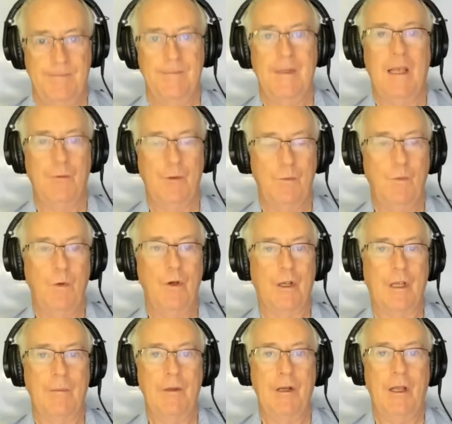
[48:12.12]
That would work.
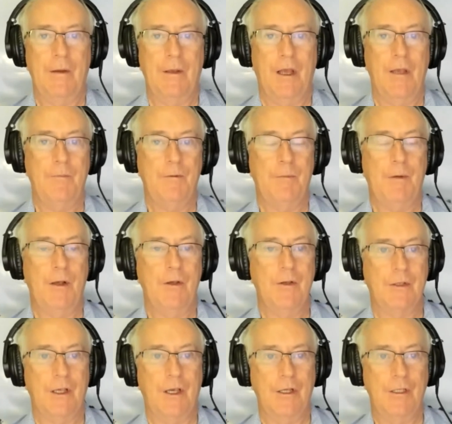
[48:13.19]
I mean, I, I proposed
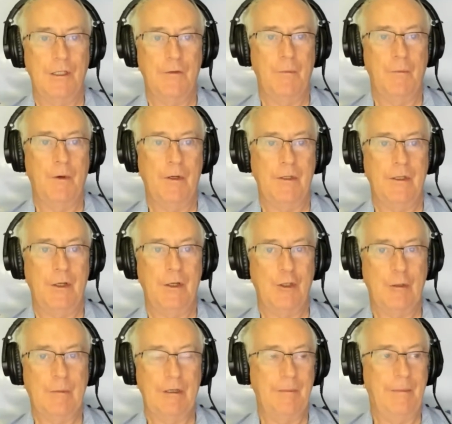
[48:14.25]
the idea of a modern debt
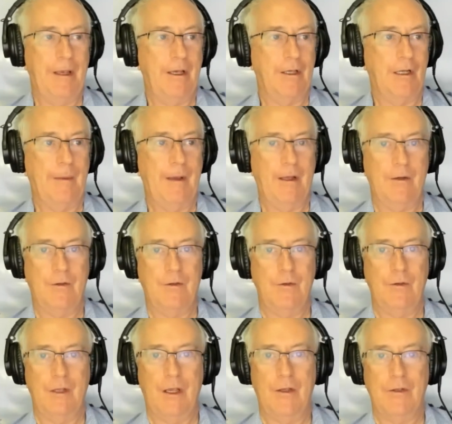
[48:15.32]
jubilee back in about
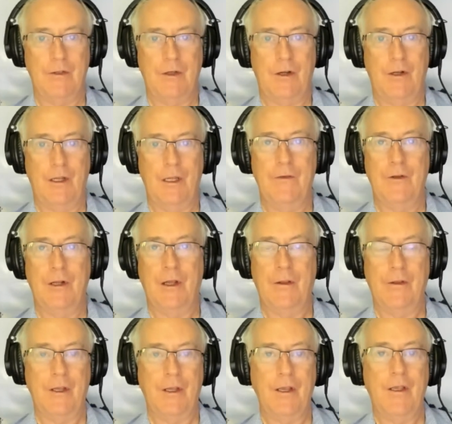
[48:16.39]
two thousand eleven, I
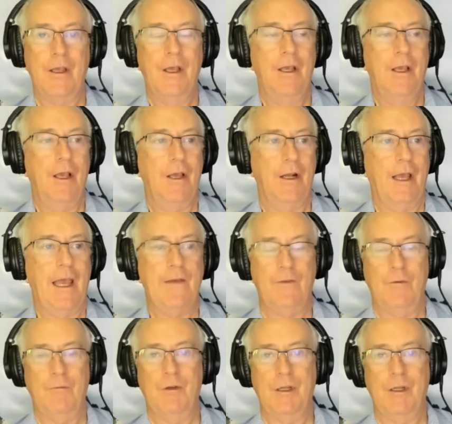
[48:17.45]
think, and I
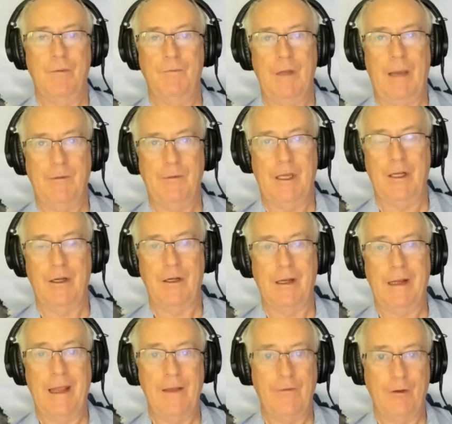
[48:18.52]
haven't really updated
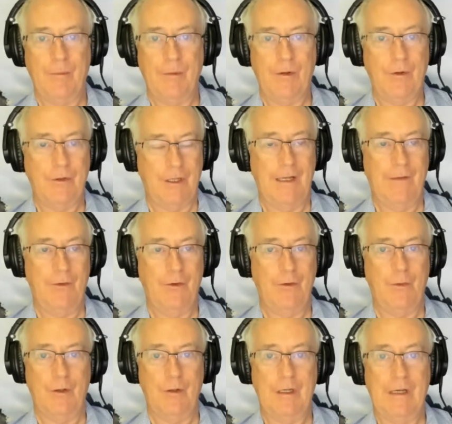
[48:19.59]
it ever because I never
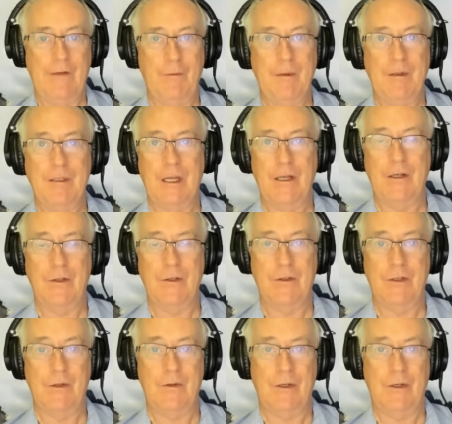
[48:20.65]
thought it'd ever be taken
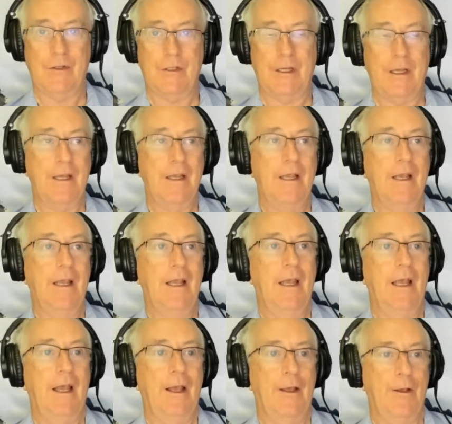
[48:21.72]
seriously.
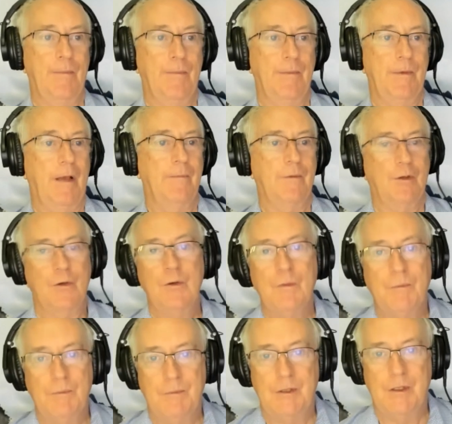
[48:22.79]
Mm-hmm. Um, I'm too
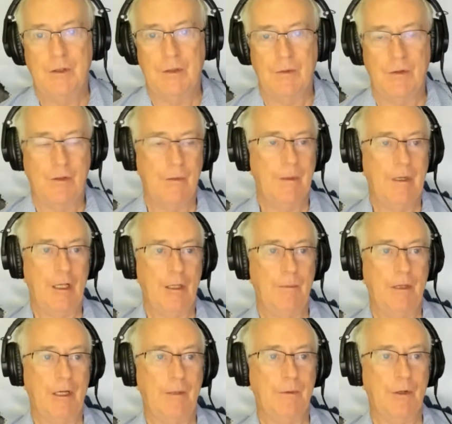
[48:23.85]
busy with too many other
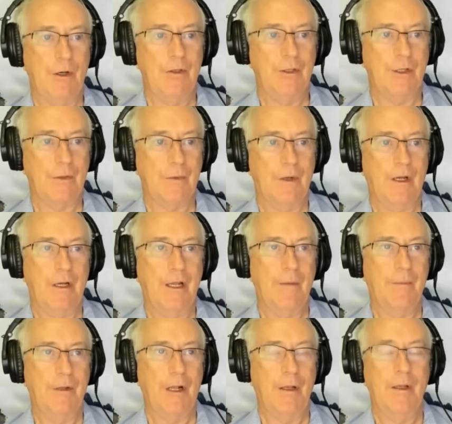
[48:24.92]
bloody projects right now,
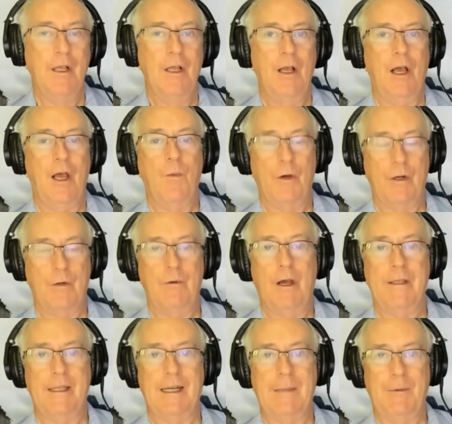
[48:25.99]
but I, I want to
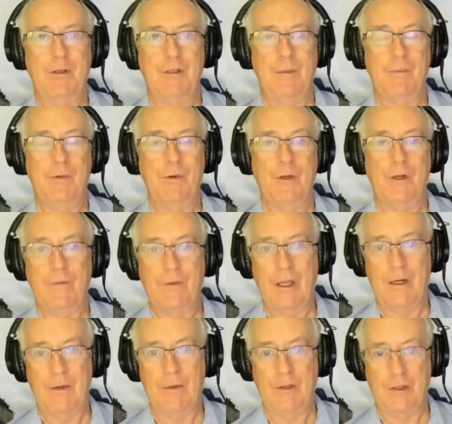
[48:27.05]
write that up at some point. I've
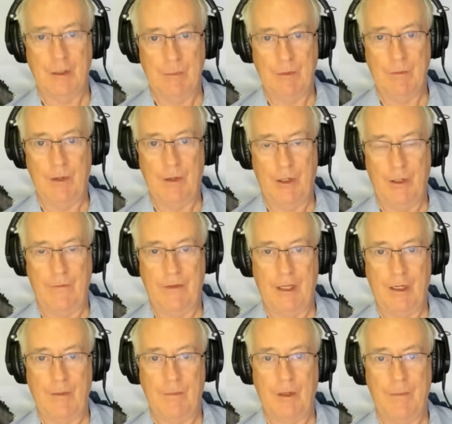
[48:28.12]
done a, a simple model of that
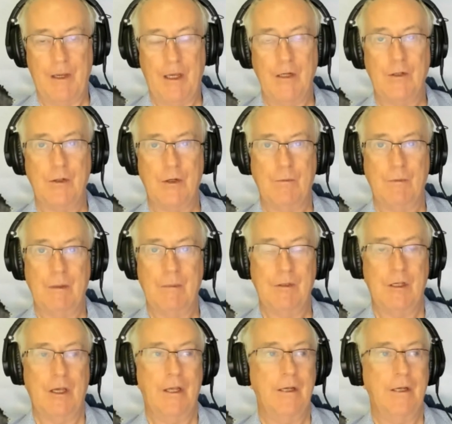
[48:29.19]
on my Patreon website.